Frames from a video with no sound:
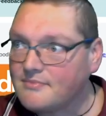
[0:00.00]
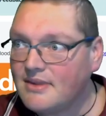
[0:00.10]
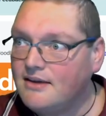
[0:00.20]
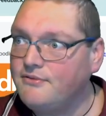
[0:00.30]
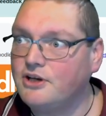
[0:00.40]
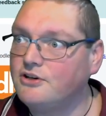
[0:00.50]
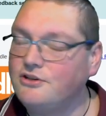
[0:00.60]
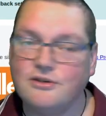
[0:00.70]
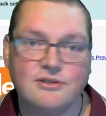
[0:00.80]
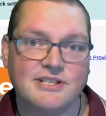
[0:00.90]
if you
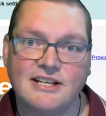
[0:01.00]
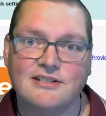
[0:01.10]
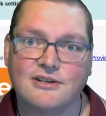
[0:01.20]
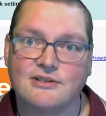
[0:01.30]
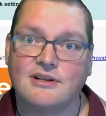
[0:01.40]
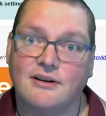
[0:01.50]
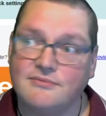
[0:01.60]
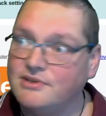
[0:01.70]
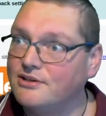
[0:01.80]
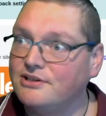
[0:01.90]
use CentOS,
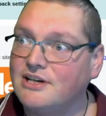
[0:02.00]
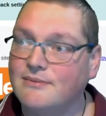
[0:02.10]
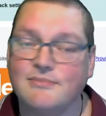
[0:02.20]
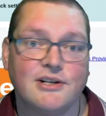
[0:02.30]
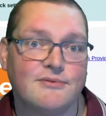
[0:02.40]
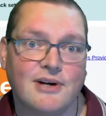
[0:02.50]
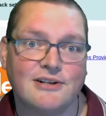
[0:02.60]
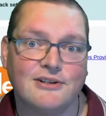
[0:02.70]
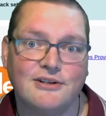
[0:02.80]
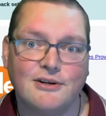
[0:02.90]
you know, Yum can
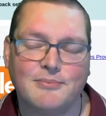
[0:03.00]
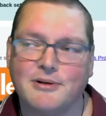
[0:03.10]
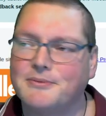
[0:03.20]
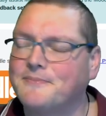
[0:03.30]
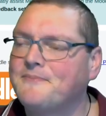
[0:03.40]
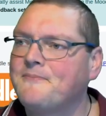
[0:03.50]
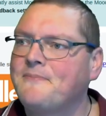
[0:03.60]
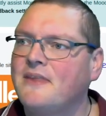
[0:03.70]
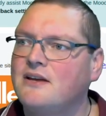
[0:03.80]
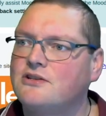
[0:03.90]
run on it, no problem.
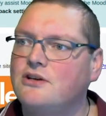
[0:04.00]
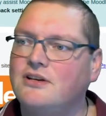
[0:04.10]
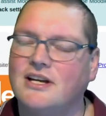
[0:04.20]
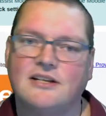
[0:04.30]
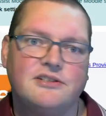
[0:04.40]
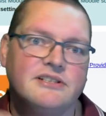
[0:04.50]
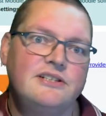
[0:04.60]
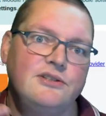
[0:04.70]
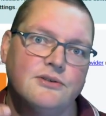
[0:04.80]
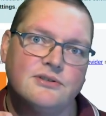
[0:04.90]
So you can actually
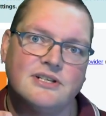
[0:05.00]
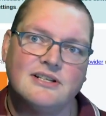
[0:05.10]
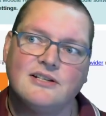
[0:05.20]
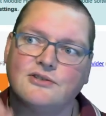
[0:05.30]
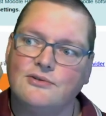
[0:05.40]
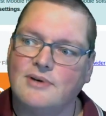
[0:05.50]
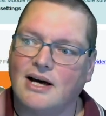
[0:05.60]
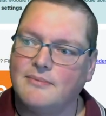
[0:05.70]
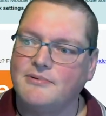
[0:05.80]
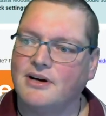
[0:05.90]
use it to
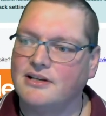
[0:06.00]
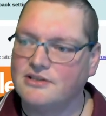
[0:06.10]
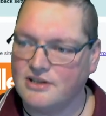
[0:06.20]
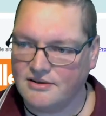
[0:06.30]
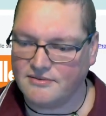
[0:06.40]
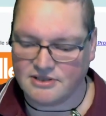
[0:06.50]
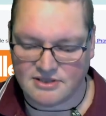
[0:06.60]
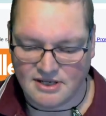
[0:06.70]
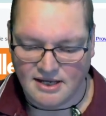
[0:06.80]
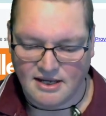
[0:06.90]
upgrade
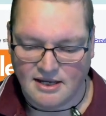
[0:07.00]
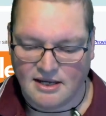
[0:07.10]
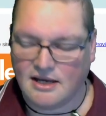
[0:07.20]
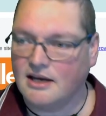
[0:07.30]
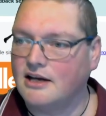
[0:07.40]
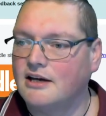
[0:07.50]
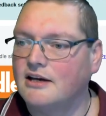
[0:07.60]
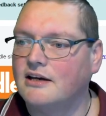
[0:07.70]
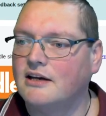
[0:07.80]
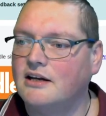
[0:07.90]
servers
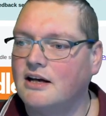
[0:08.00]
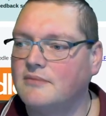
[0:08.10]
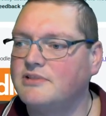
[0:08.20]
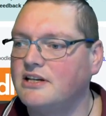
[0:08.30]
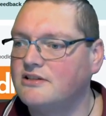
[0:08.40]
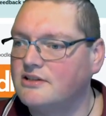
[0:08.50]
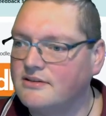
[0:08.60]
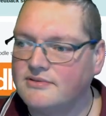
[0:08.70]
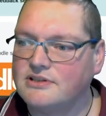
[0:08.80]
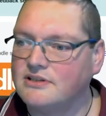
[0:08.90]
and update
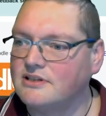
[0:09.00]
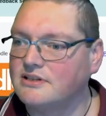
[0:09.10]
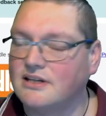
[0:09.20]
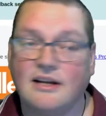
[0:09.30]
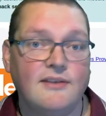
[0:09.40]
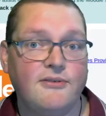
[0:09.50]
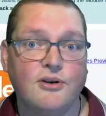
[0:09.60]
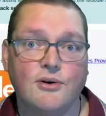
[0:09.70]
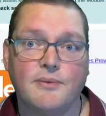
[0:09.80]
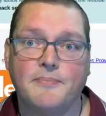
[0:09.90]
servers and things like that. If
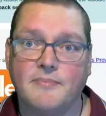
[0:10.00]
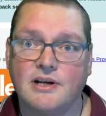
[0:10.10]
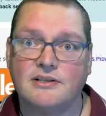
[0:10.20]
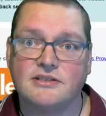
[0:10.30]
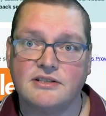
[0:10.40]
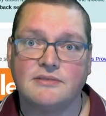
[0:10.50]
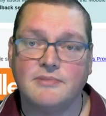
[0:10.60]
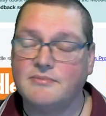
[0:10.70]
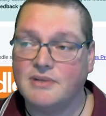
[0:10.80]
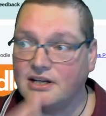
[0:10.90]
you're a
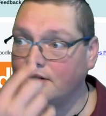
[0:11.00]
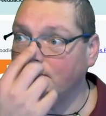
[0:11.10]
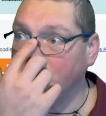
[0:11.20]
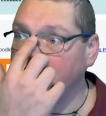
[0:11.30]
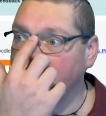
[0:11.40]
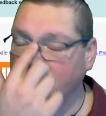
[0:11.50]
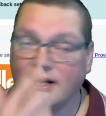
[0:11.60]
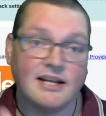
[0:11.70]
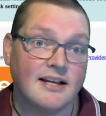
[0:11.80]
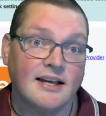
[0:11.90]
system admin who is
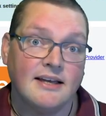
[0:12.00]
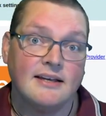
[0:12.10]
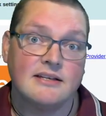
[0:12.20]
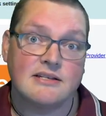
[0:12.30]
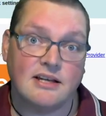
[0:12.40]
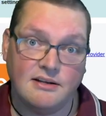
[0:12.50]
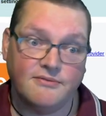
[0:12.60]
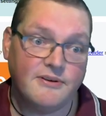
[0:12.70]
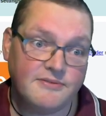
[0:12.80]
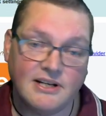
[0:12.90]
running, say,
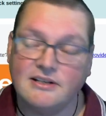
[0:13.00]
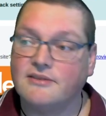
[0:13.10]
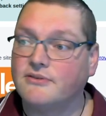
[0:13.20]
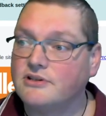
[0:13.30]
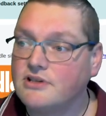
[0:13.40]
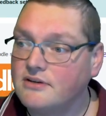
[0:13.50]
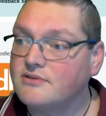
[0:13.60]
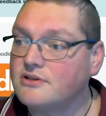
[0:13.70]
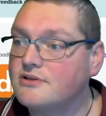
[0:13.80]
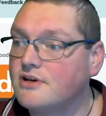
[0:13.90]
15 different
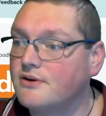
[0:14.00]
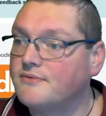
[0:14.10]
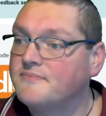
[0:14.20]
servers or so,